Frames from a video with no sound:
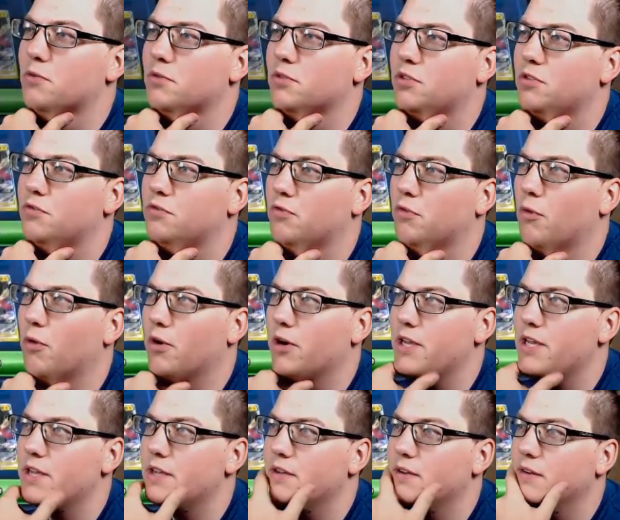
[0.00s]

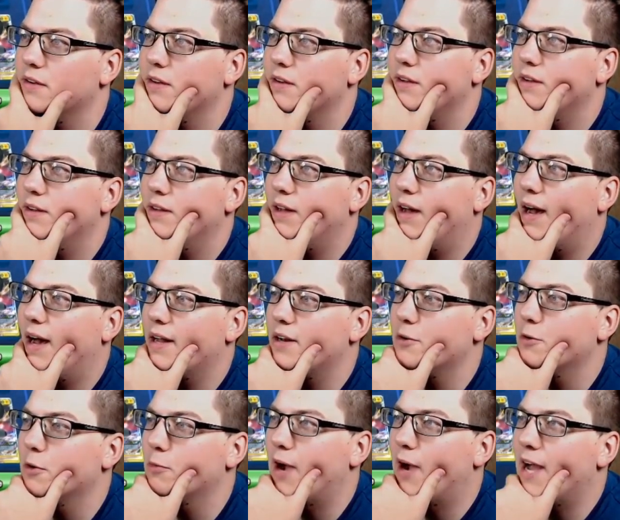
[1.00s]
240
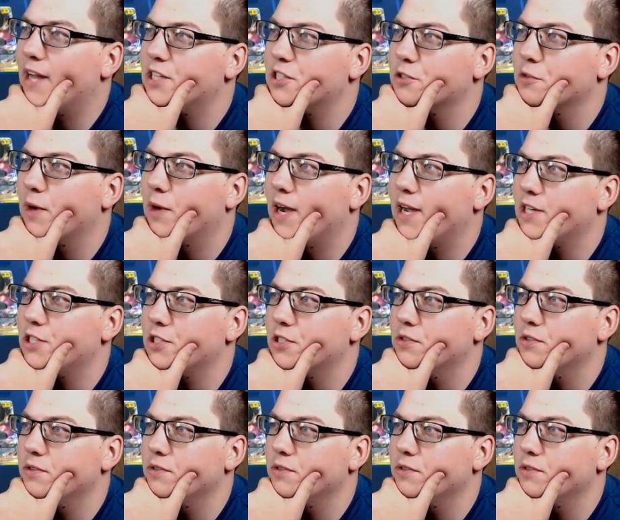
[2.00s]
onto a Raichu.